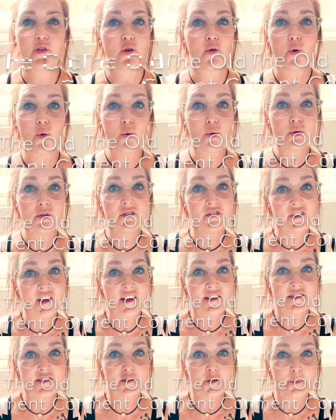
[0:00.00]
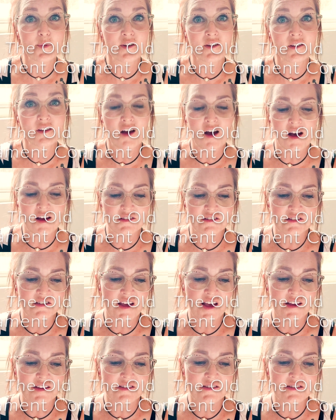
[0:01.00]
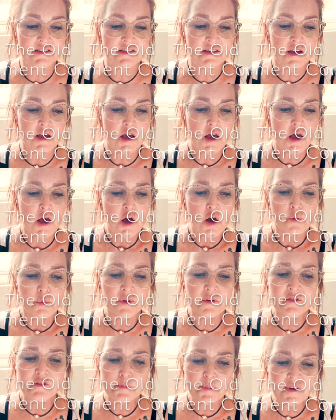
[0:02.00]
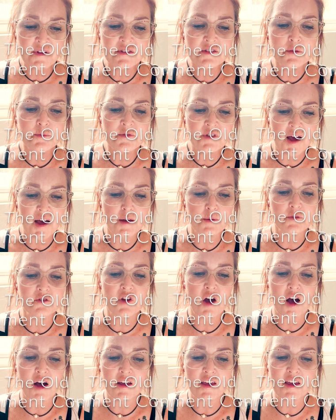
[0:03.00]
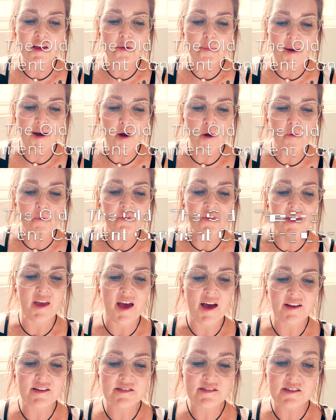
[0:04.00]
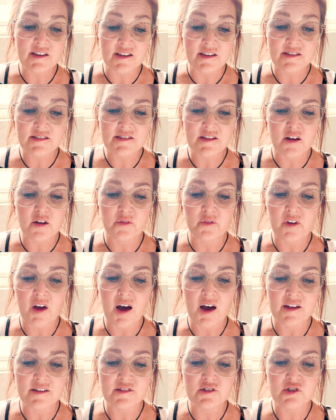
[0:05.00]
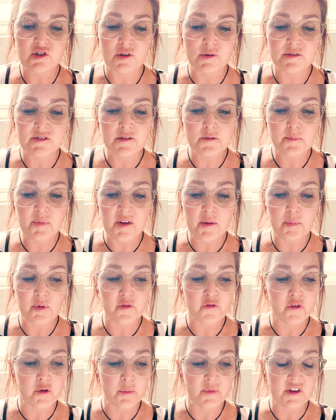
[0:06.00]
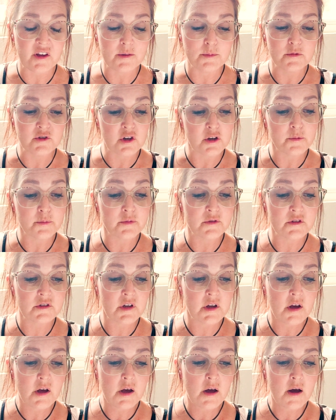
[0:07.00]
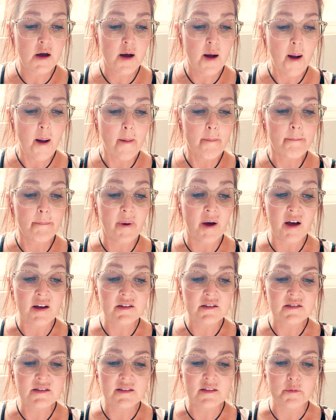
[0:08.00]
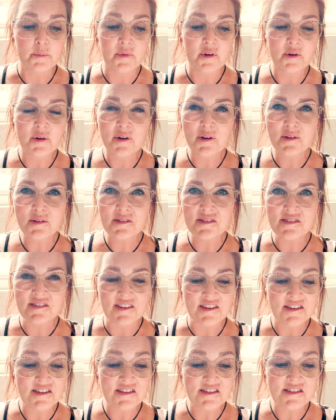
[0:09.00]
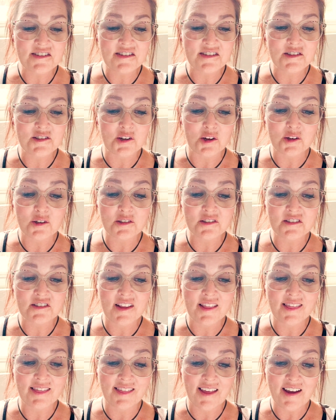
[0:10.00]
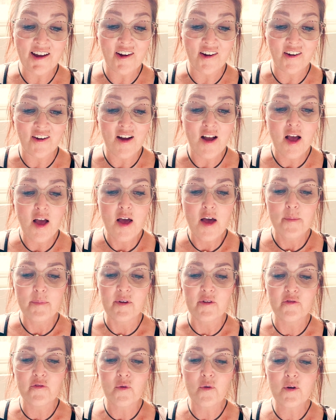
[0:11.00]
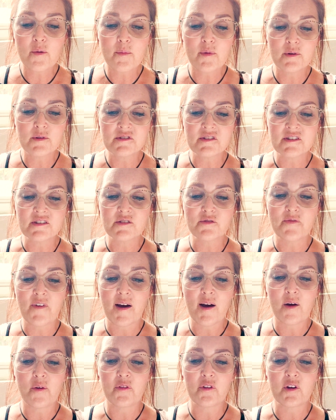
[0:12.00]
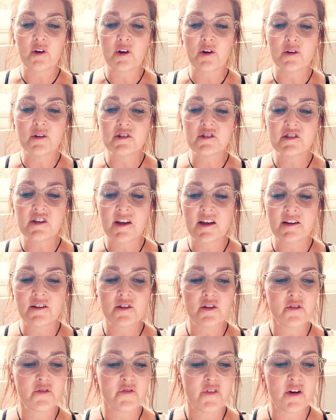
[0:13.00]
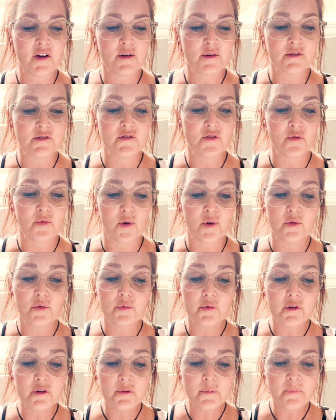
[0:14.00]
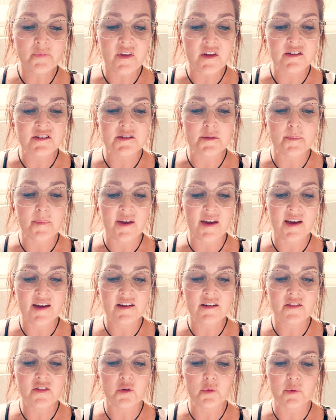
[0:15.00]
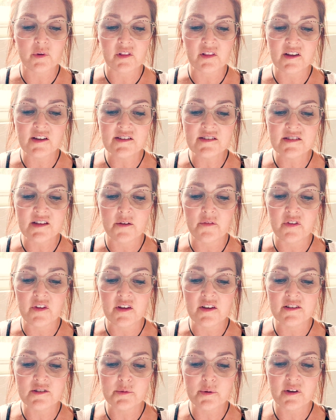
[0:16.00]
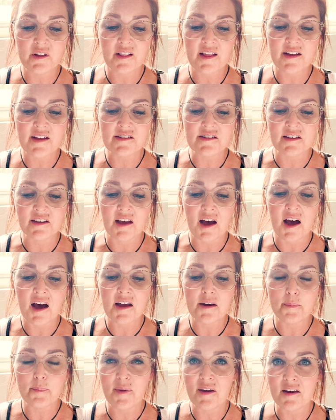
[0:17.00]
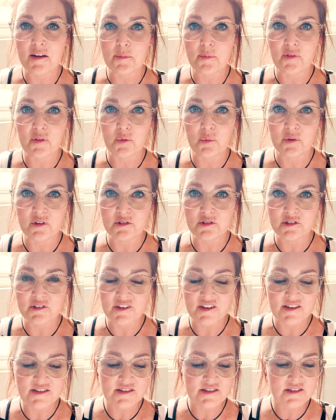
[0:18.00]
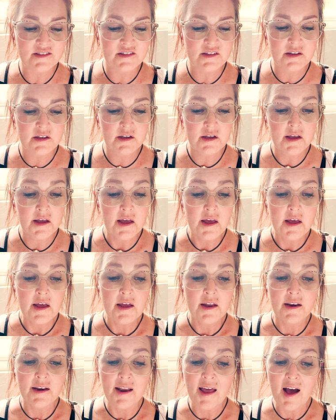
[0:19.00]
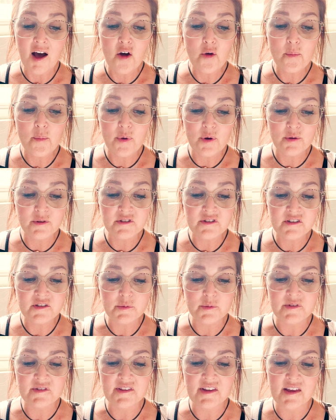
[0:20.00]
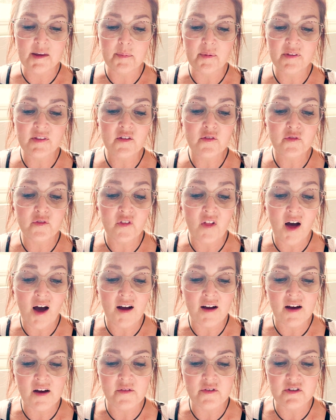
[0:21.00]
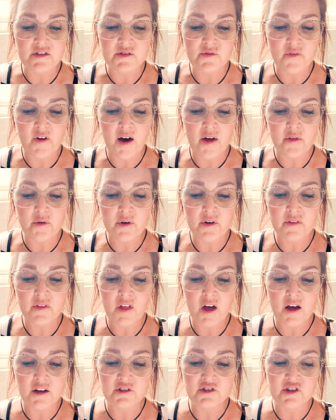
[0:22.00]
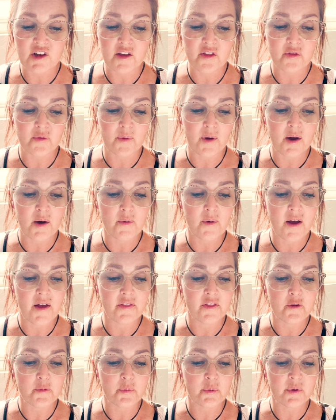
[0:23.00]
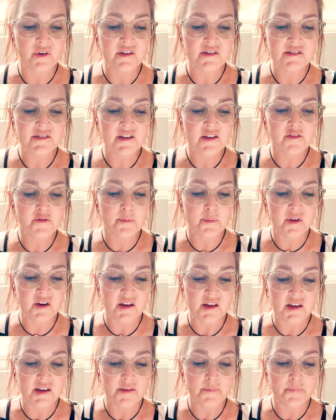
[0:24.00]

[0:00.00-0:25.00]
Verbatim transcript: Old Testament context. We've spent some time talking about the exodus of God's chosen people from Egypt. But the miracles didn't start there. Before Moses found the courage to enter Pharaoh's throne room and demand the release of the Israelites, God met him in the wilderness. Now Moses was keeping the flock of his father in law Jethro and the priest of Midian,